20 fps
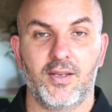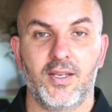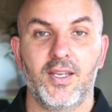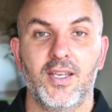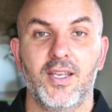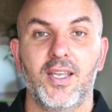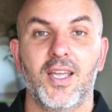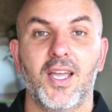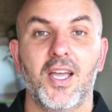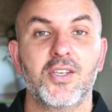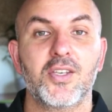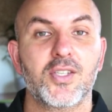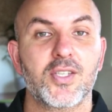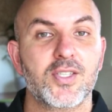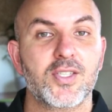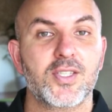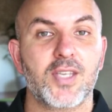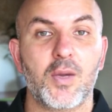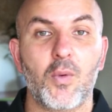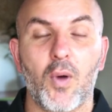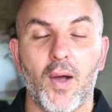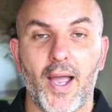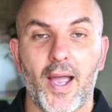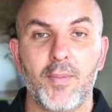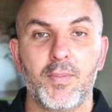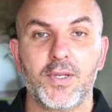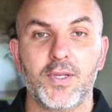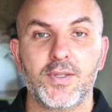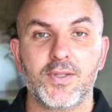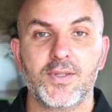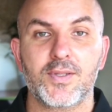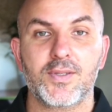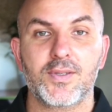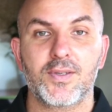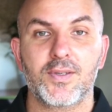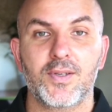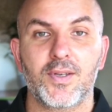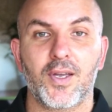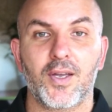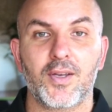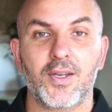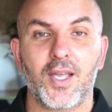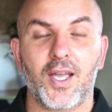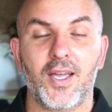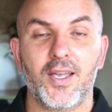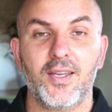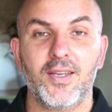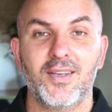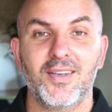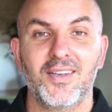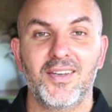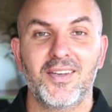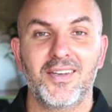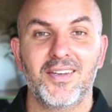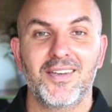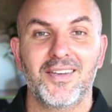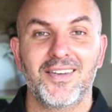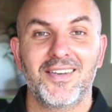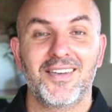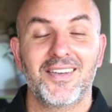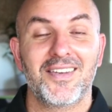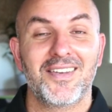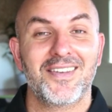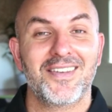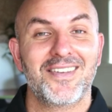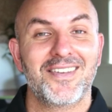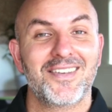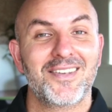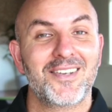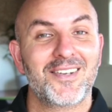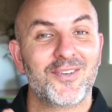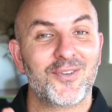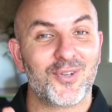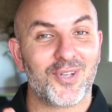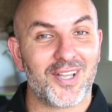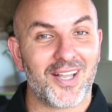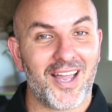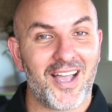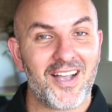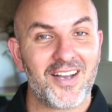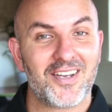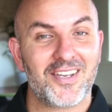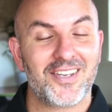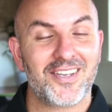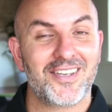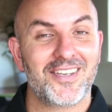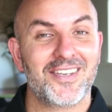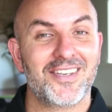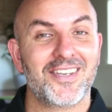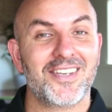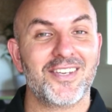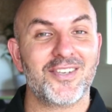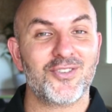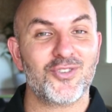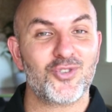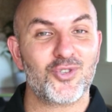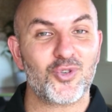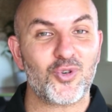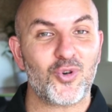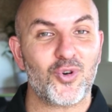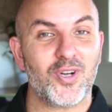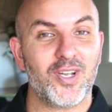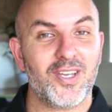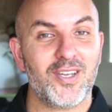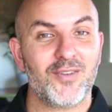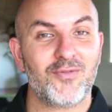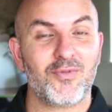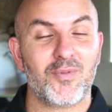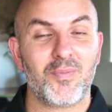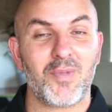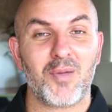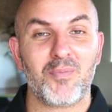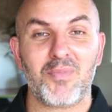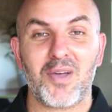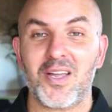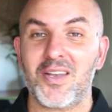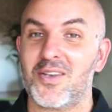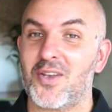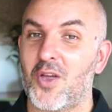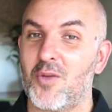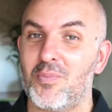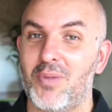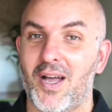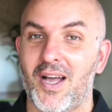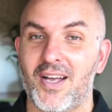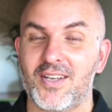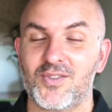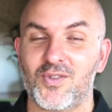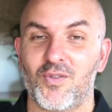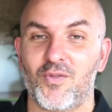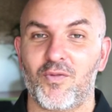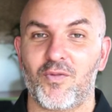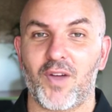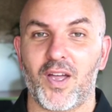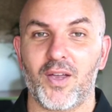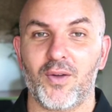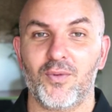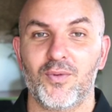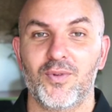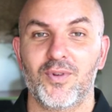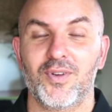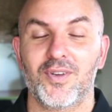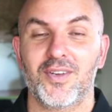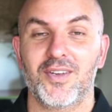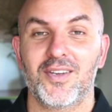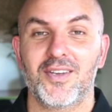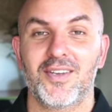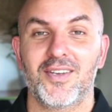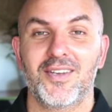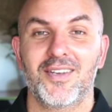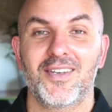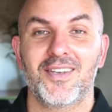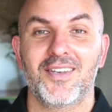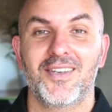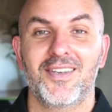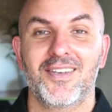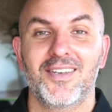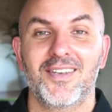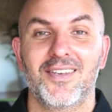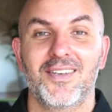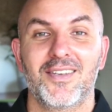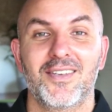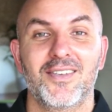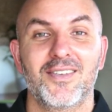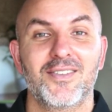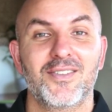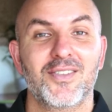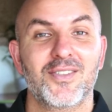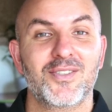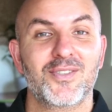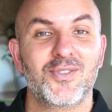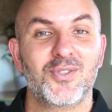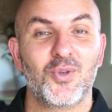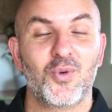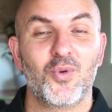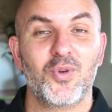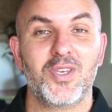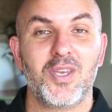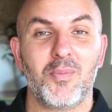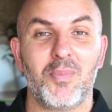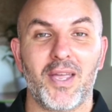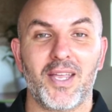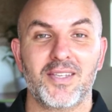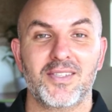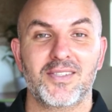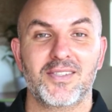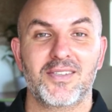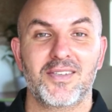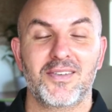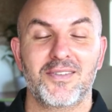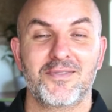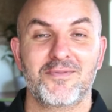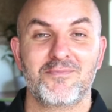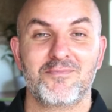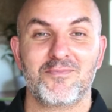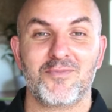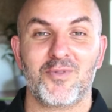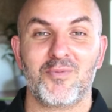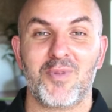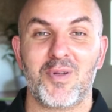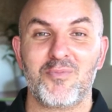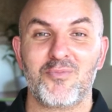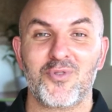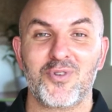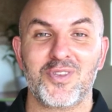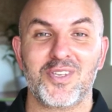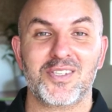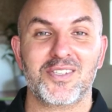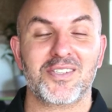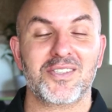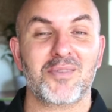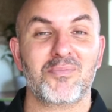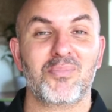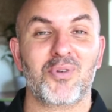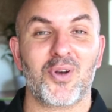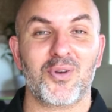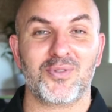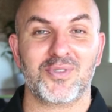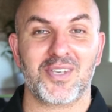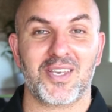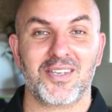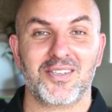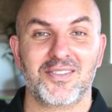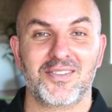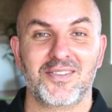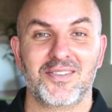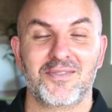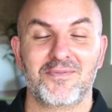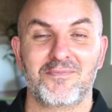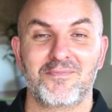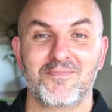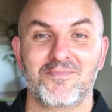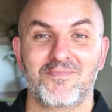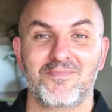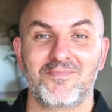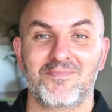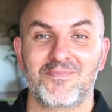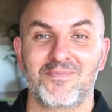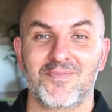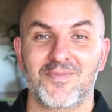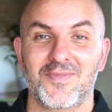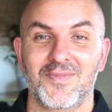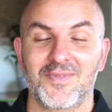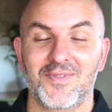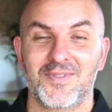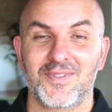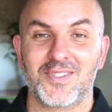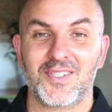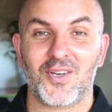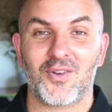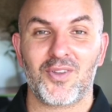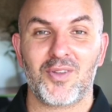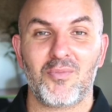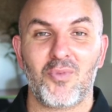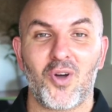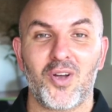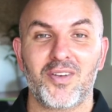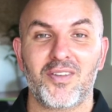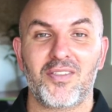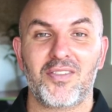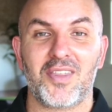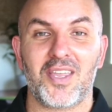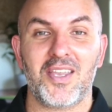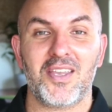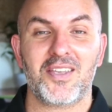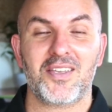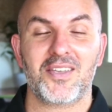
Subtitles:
and just see what happens. Okay? Good luck. Enjoy. Remember, no pass or fail. Just doing your best. Remembering this is a process. Tell the mind to think,